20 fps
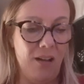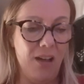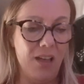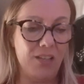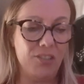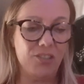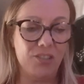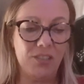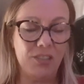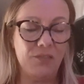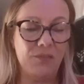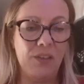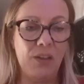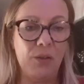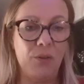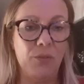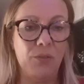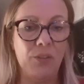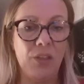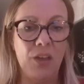I just
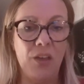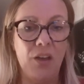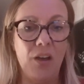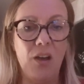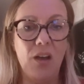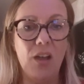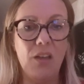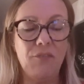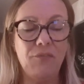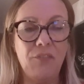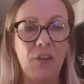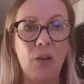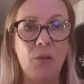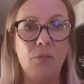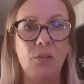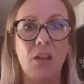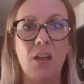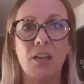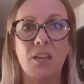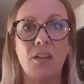felt that, I
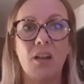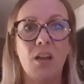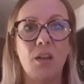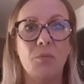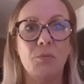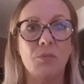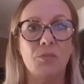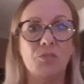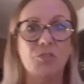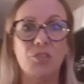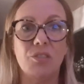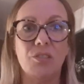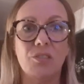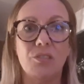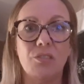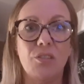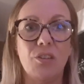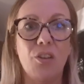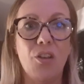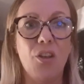felt like I was
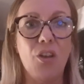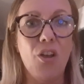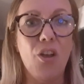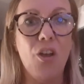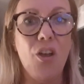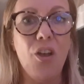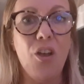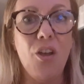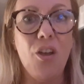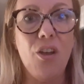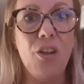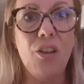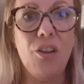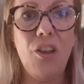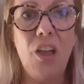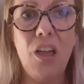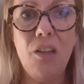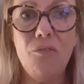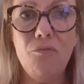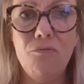just,
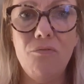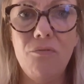like,